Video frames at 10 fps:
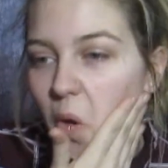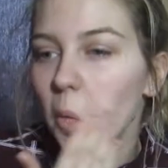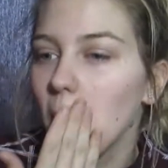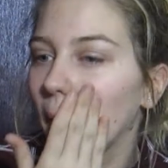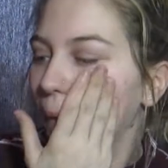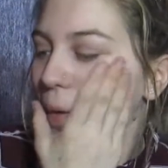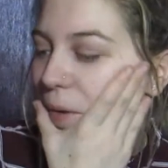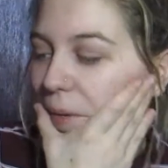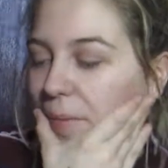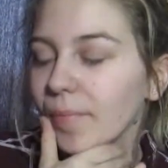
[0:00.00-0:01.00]
Why
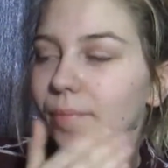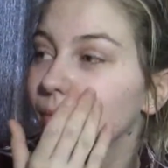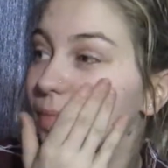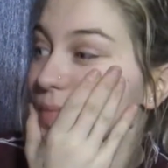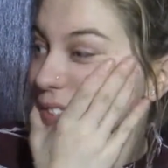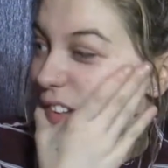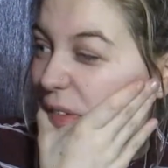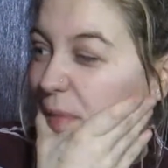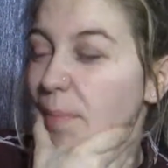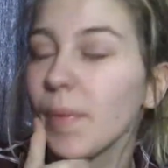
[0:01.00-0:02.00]
not?
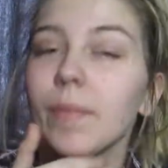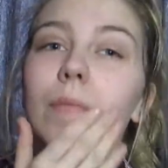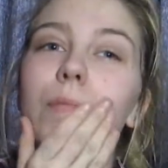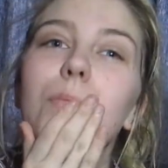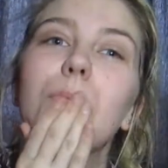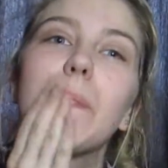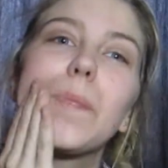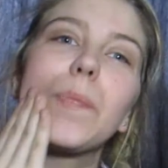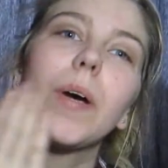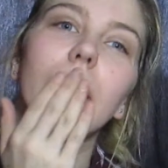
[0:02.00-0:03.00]
Nothing
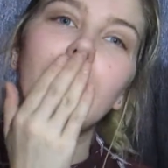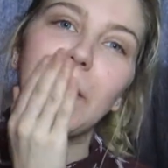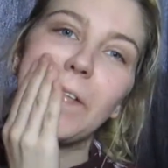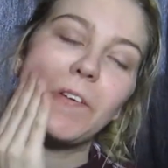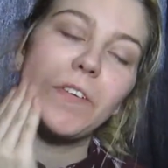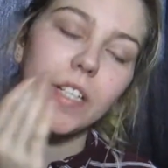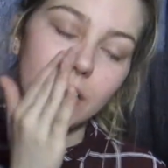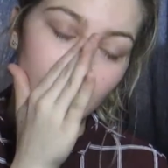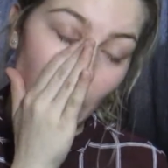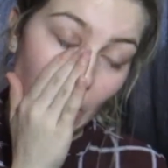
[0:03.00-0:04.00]
better for it
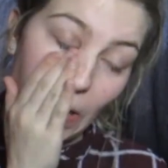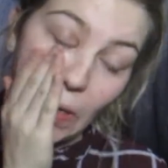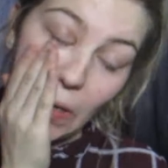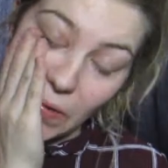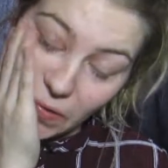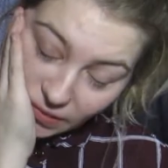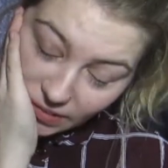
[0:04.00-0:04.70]
to go.